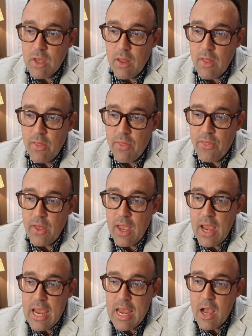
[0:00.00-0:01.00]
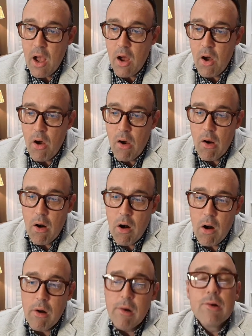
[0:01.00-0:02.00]
They
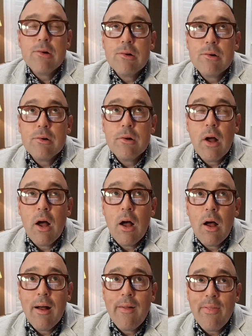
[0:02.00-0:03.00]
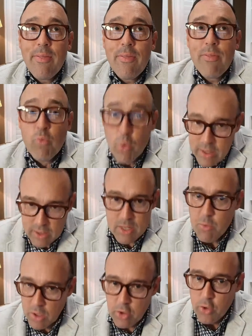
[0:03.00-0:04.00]
are really
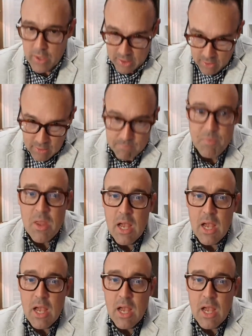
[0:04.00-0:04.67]
recruiting her.